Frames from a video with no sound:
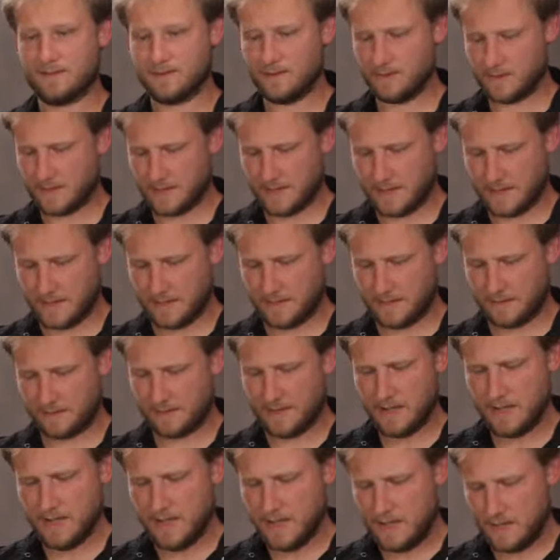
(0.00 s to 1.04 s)
Okay, and that,
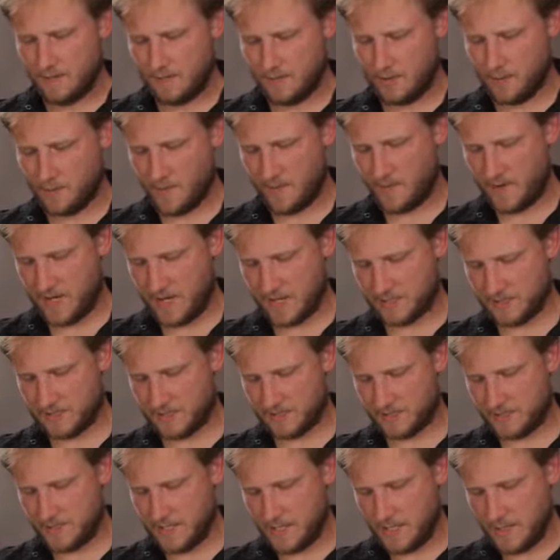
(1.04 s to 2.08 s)
if you don't mind me
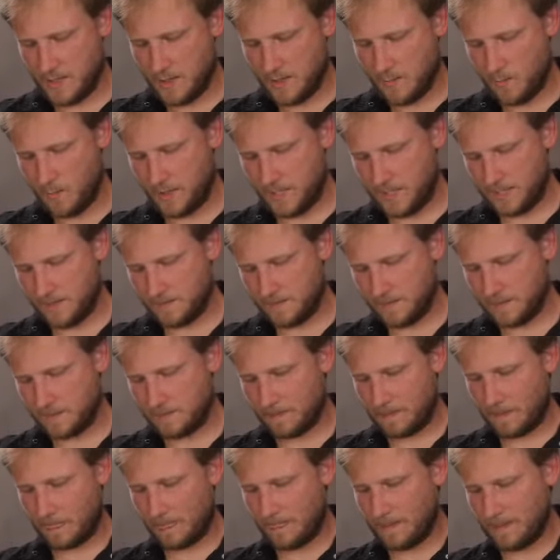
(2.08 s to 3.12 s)
asking, when
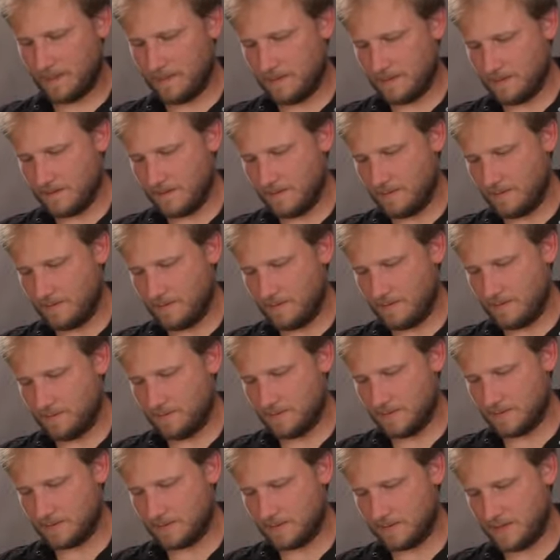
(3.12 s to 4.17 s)

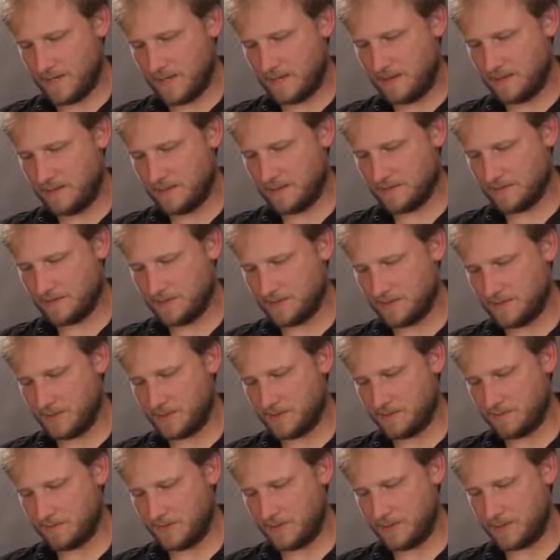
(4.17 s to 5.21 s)
there's the line here, it says, so you're
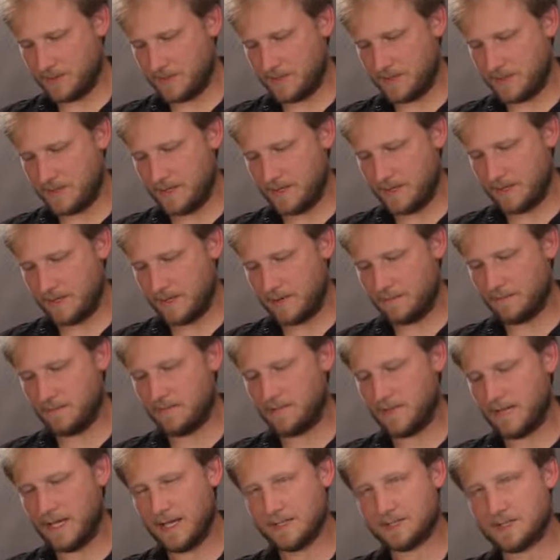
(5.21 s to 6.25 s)
the freak with the gun, I'm
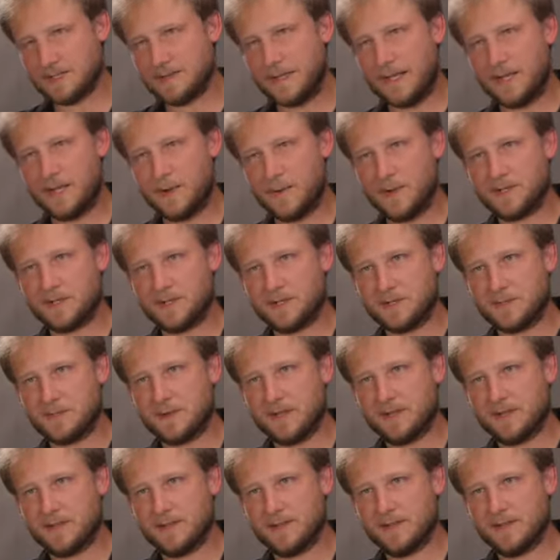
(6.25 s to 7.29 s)
guessing they know each other
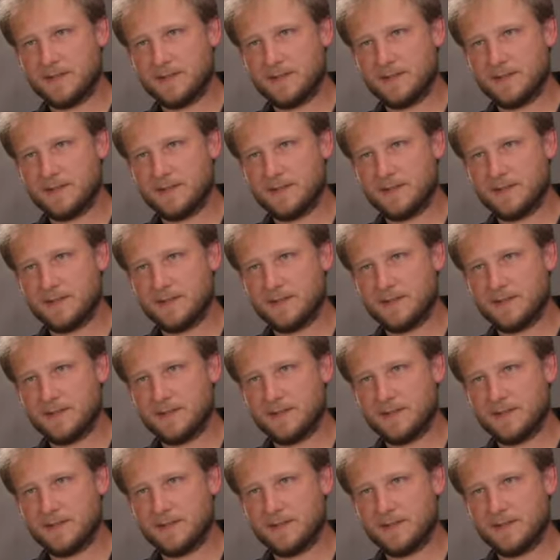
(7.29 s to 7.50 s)
by then.